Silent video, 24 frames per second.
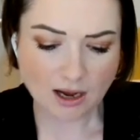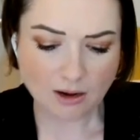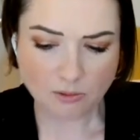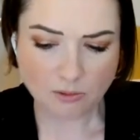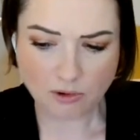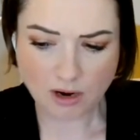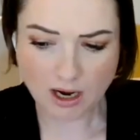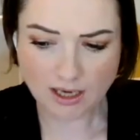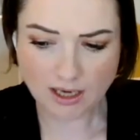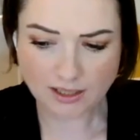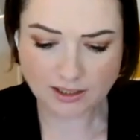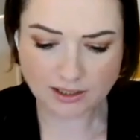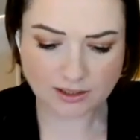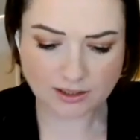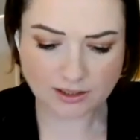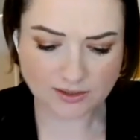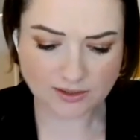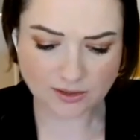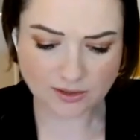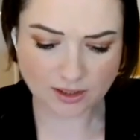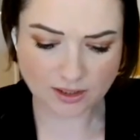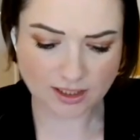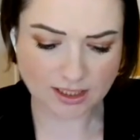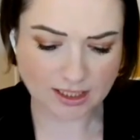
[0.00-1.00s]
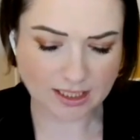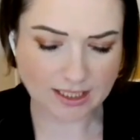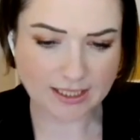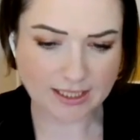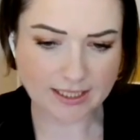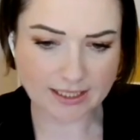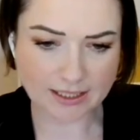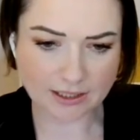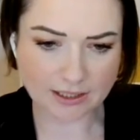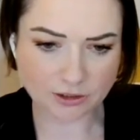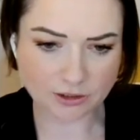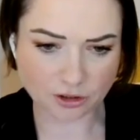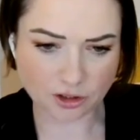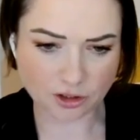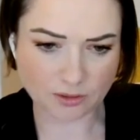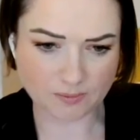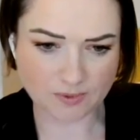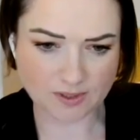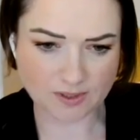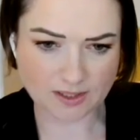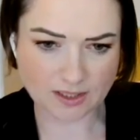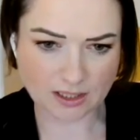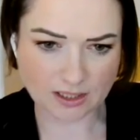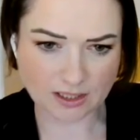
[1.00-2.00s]
what are the sort of leadership
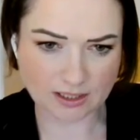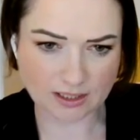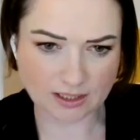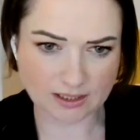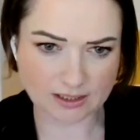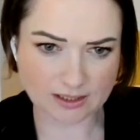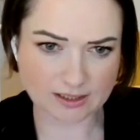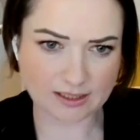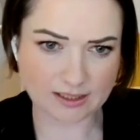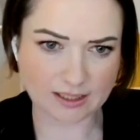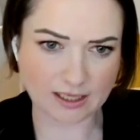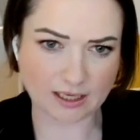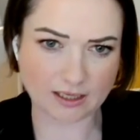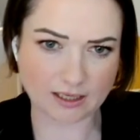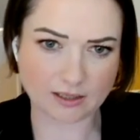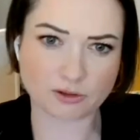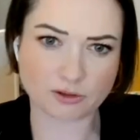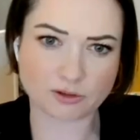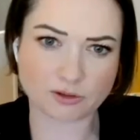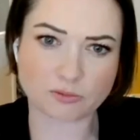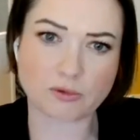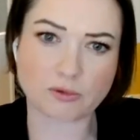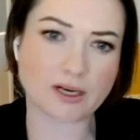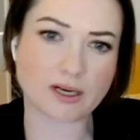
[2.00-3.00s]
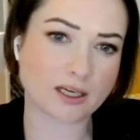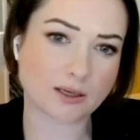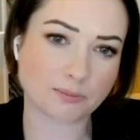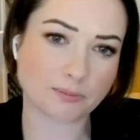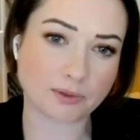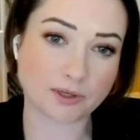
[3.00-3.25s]
styles that could work